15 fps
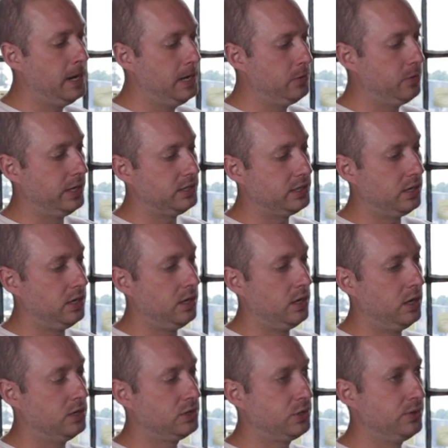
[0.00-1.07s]
Anyways,
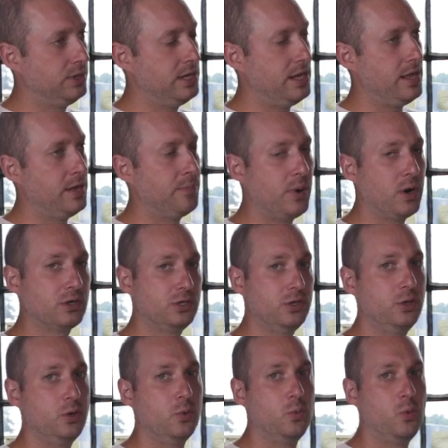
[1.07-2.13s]
so in part
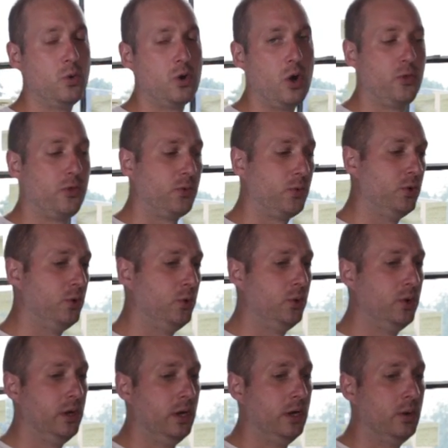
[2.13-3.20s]
two, we'll go through,
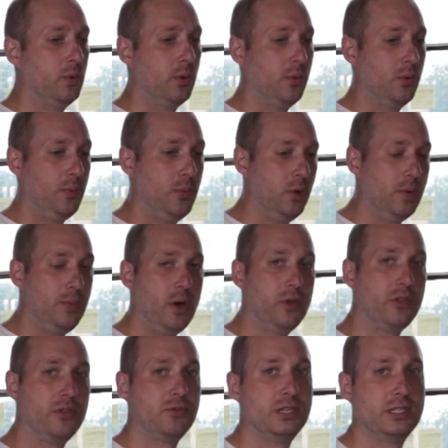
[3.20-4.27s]
we'll, we'll pull up all
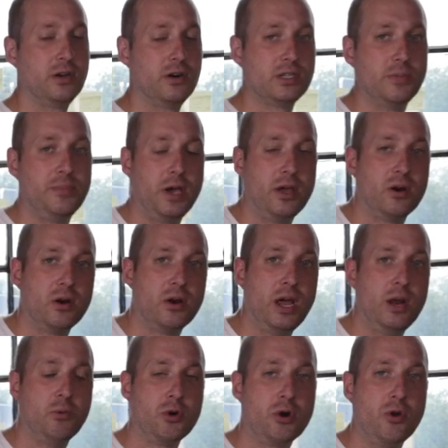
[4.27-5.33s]
the three stars of better,
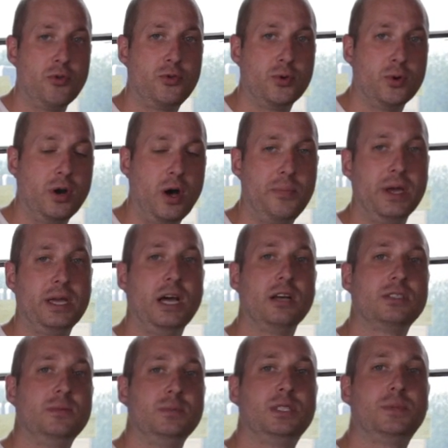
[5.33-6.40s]
and we'll go through and I'll pick out
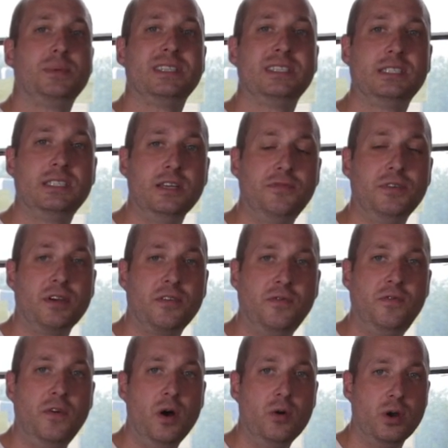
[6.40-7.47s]
some specific
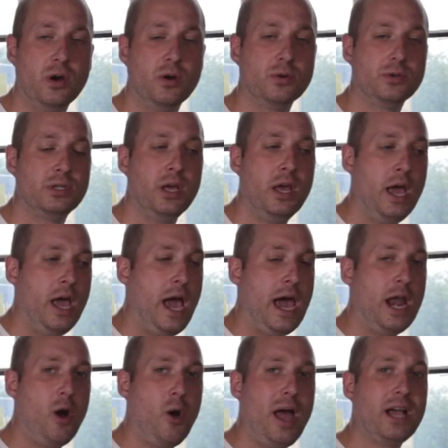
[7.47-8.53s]
photos,
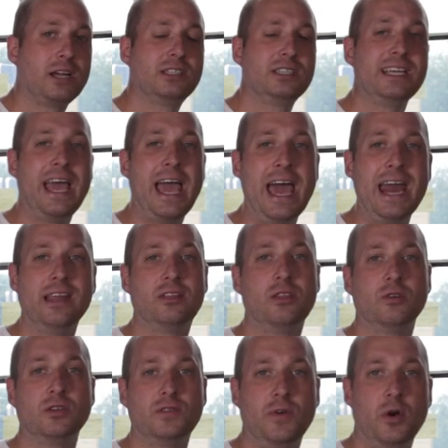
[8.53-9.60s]
and I'll actually edit
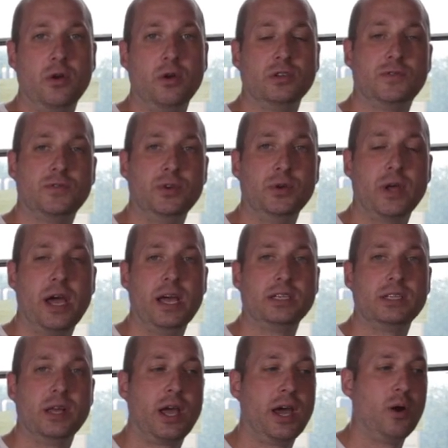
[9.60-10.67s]
those photos for you
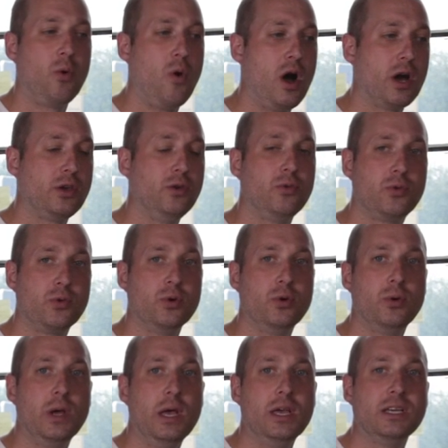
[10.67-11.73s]
guys and kind of walk you
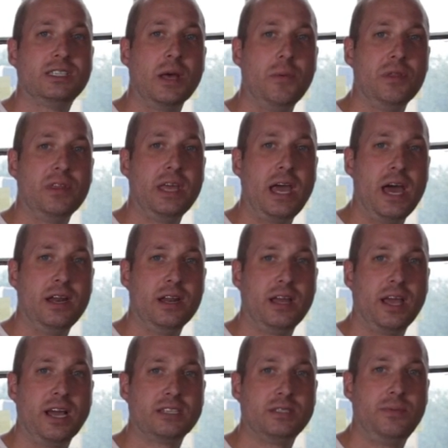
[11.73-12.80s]
through some of the editing
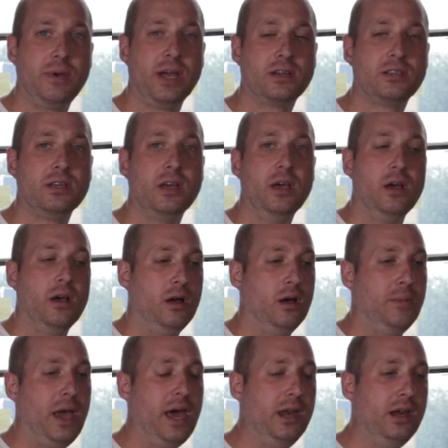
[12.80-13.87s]
aspects.
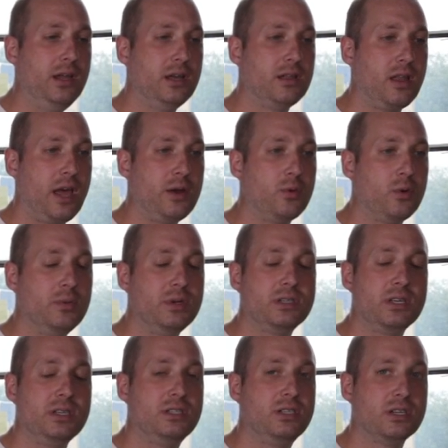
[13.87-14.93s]
Um, editing in Lightroom is,
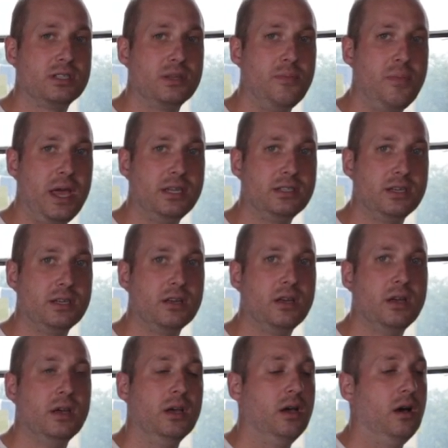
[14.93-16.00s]
is just amazing.
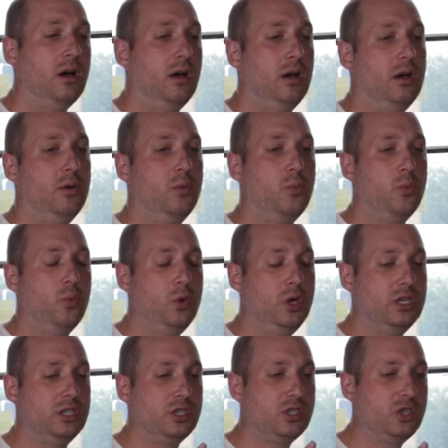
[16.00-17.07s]
Uh,
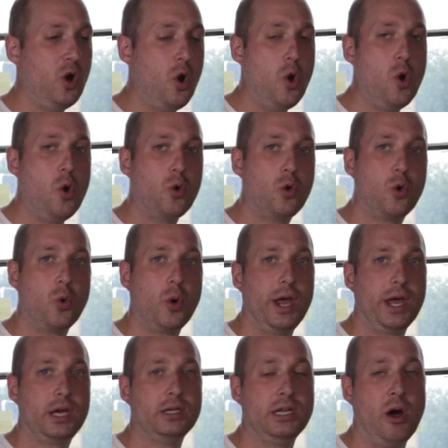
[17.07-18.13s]
it's so
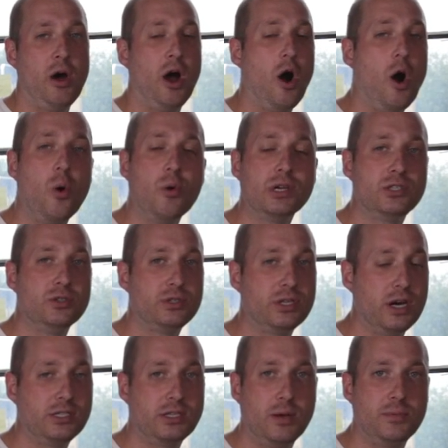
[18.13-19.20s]
quick. Now I always do
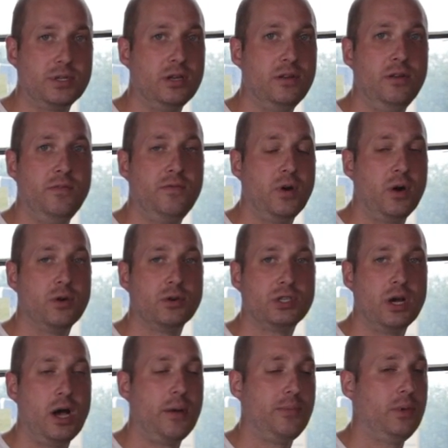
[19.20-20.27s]
touch-ups and in
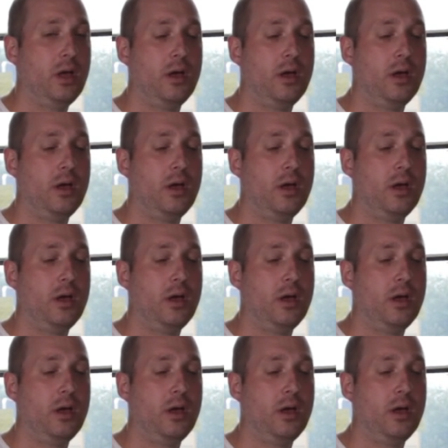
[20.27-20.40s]
Photoshop.